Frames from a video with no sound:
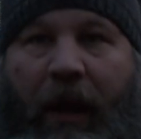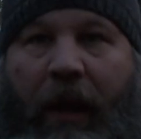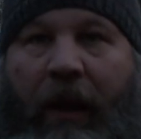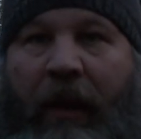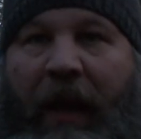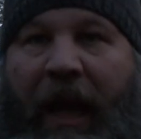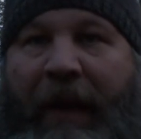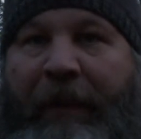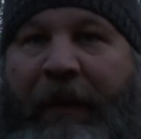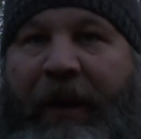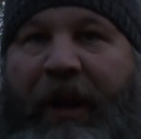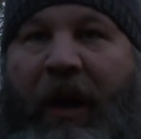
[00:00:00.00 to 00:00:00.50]

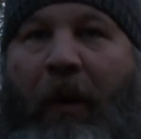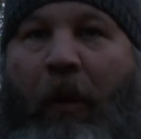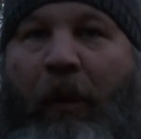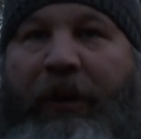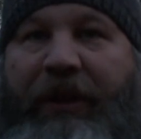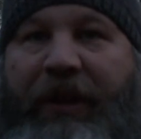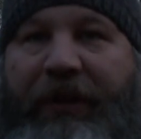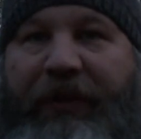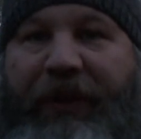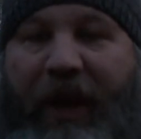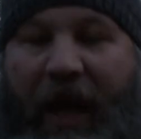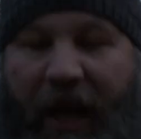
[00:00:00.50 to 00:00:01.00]
Let me know
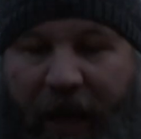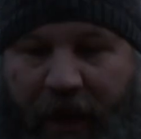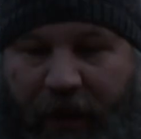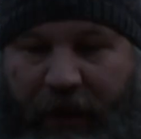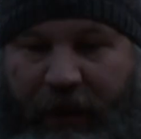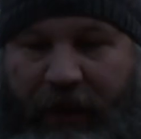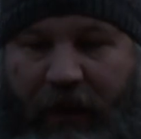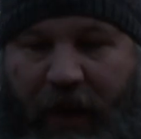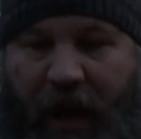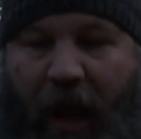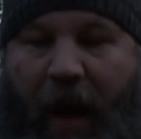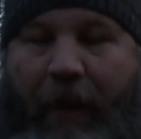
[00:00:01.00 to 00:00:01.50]
what you think.
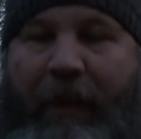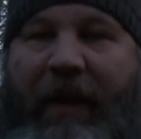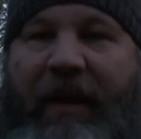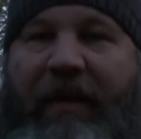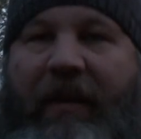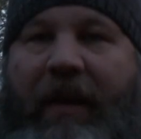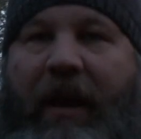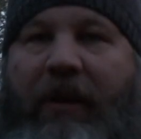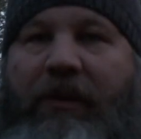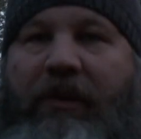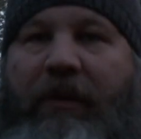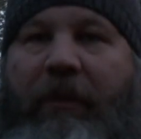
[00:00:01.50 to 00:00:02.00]
There's a comment
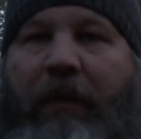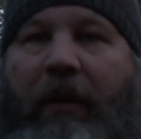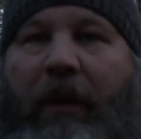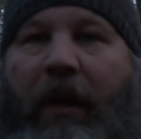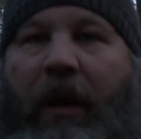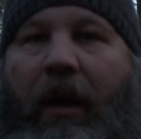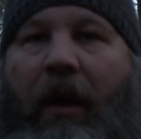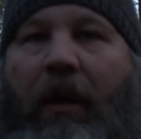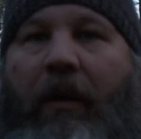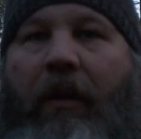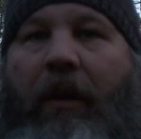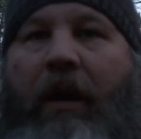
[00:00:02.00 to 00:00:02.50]
section
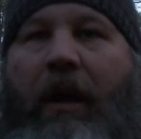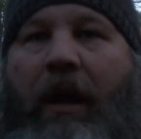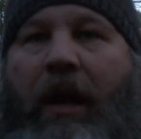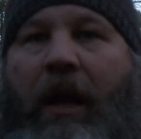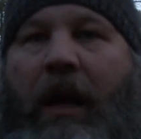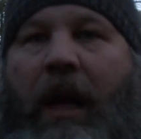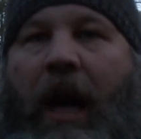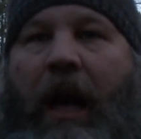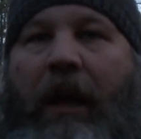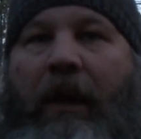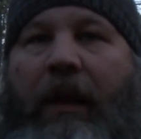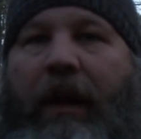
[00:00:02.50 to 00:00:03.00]
below.
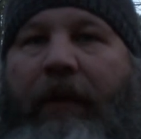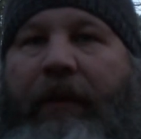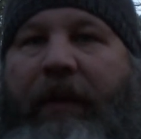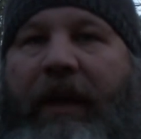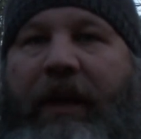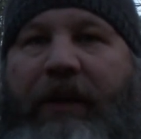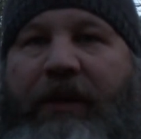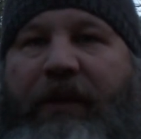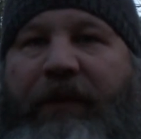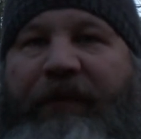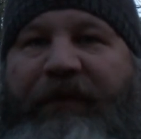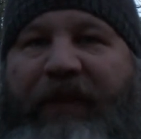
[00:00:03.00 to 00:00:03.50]
I'd love to
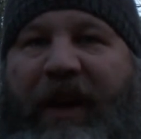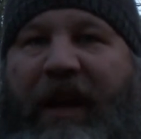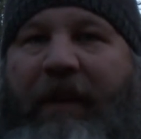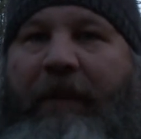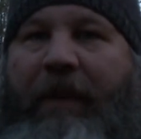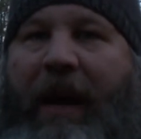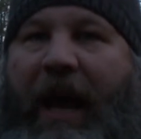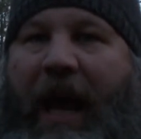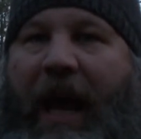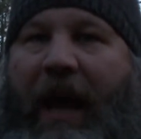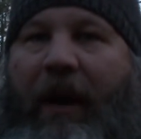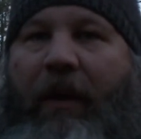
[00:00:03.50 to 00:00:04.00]
get your
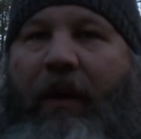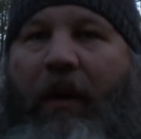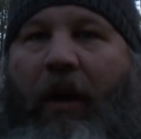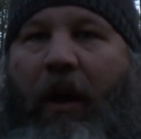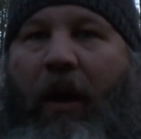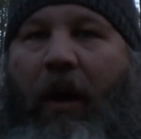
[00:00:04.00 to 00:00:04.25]
feedback.